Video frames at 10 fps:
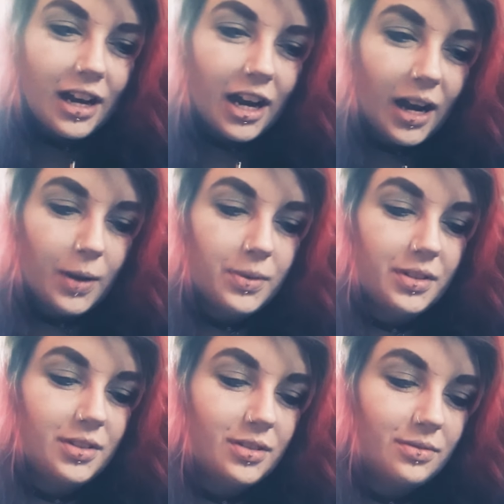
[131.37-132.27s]
I
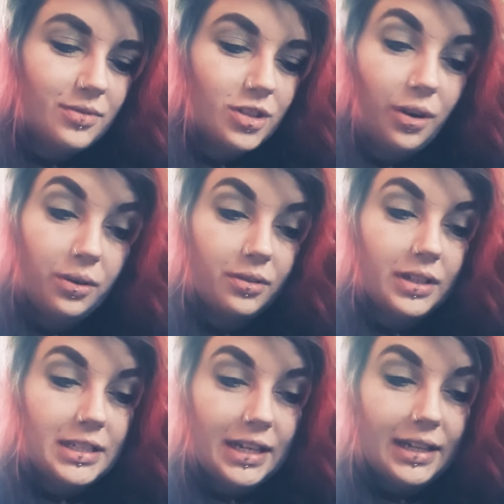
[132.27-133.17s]
was totally
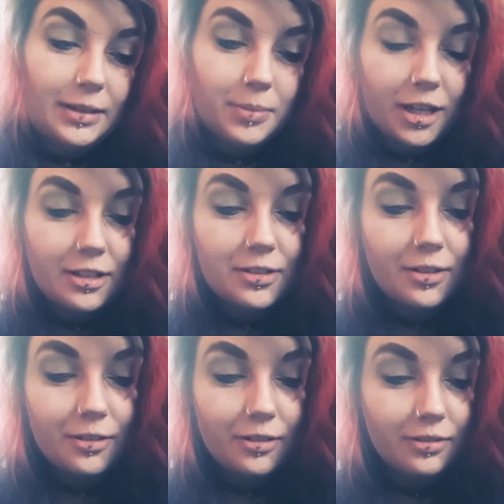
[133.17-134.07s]
taken by this
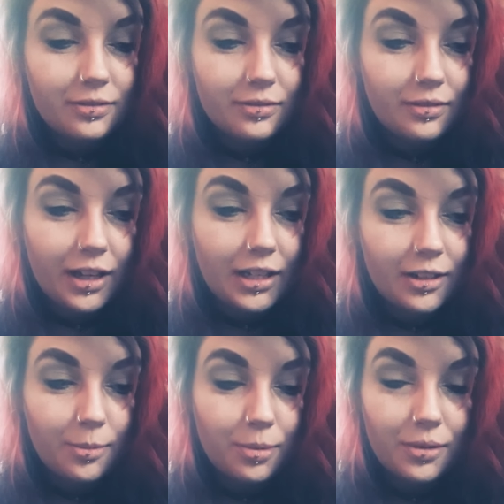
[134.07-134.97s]
girl, like
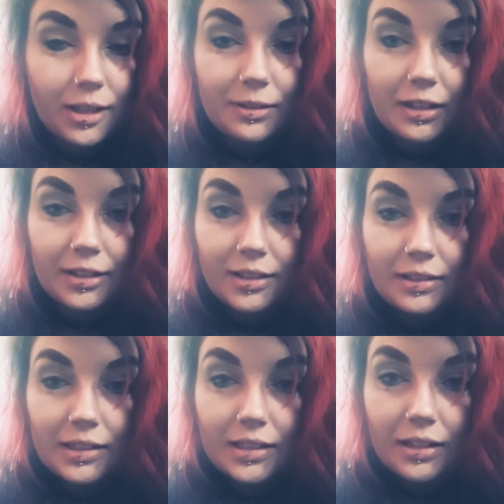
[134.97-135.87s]
completely.
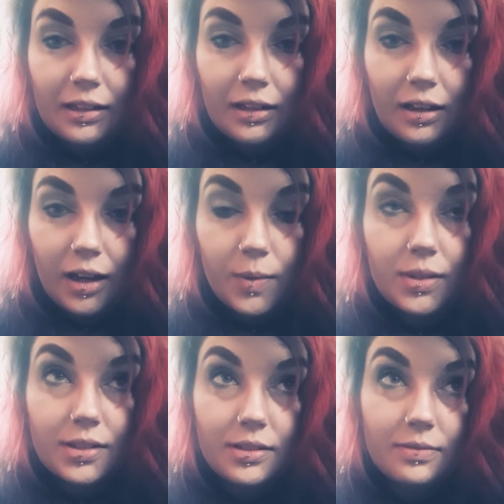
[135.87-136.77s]
I
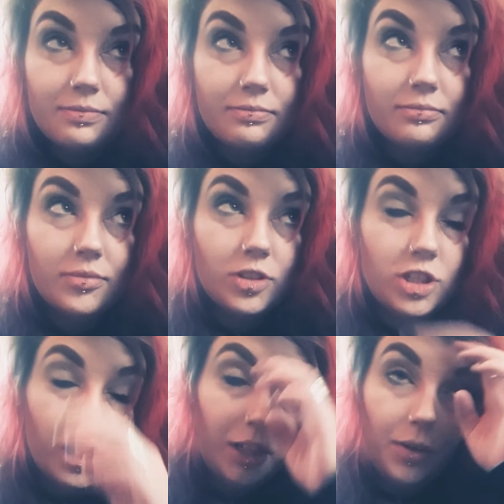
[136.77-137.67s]
was
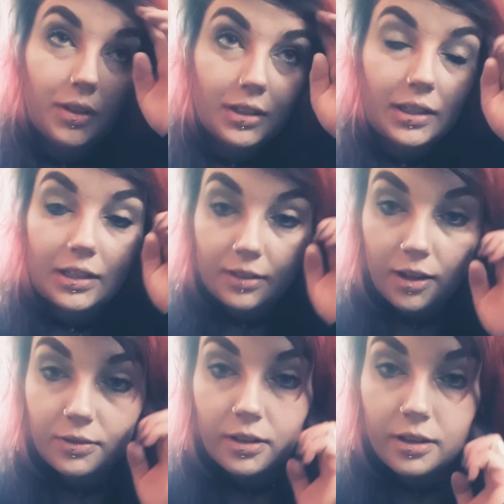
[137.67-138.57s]
genuinely in
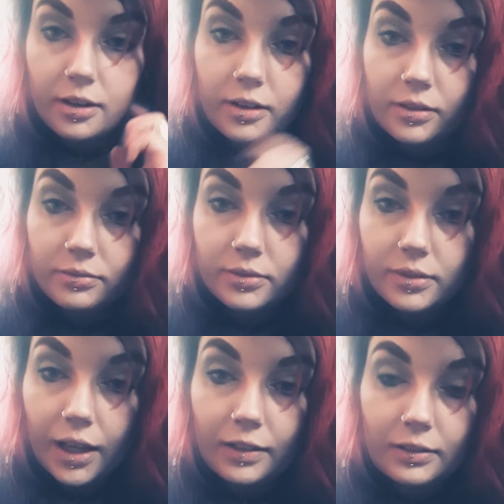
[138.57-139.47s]
love with her,
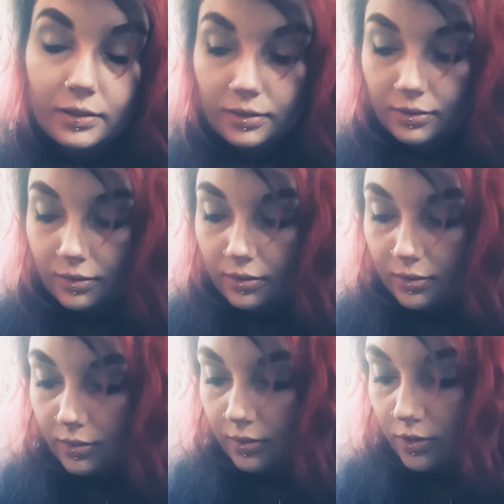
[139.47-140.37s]
and
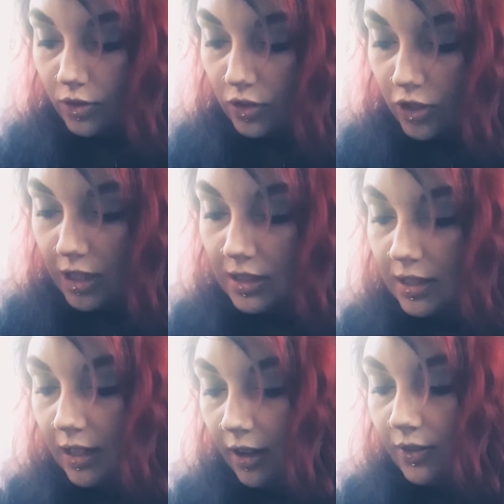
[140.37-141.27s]
she
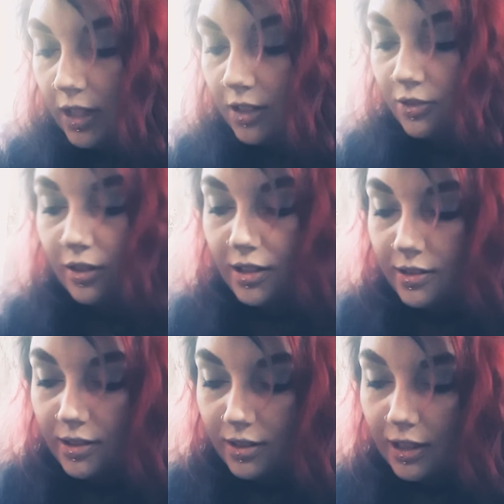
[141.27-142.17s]
didn't have any
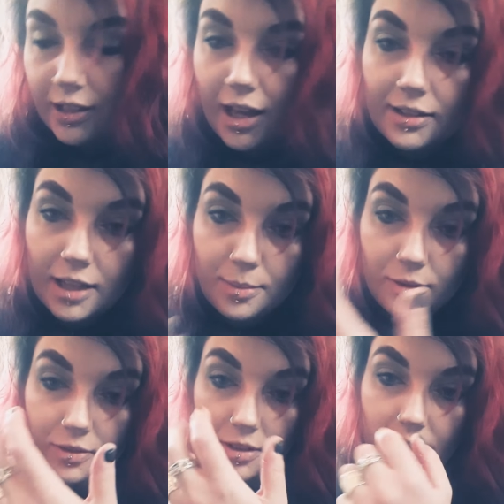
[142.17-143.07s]
interest in that type
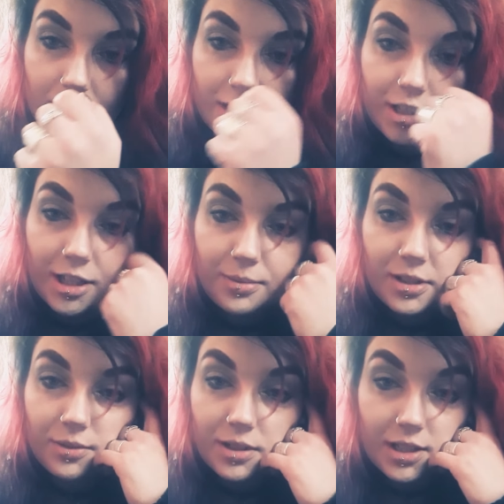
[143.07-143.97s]
of relationship,
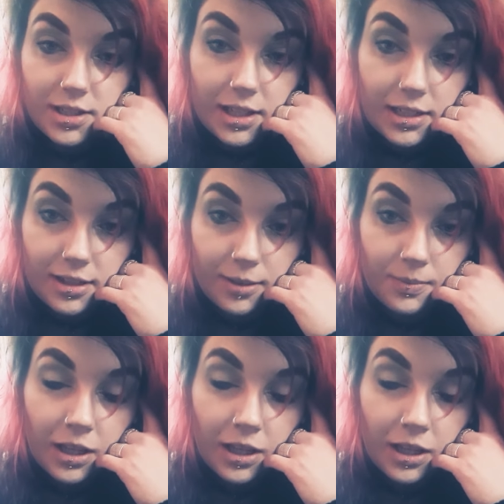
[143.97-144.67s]
so we just ended up